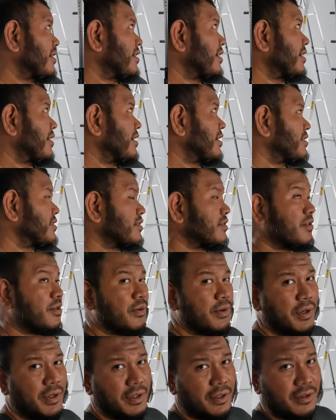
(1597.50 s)
it's
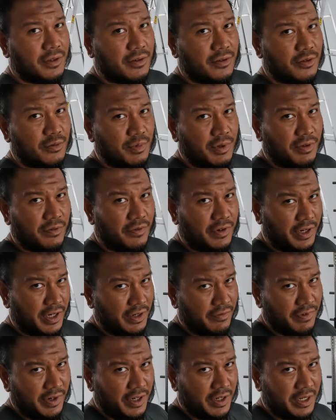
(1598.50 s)
going to be very
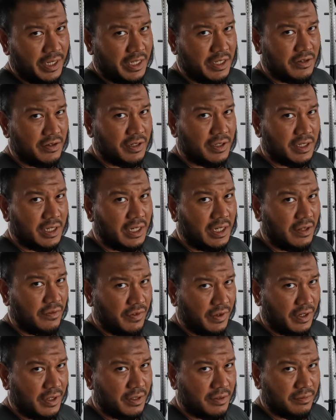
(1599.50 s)
very dangerous and
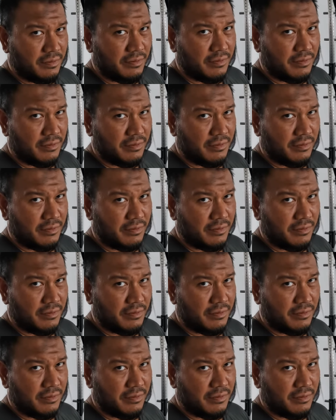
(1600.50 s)
difficult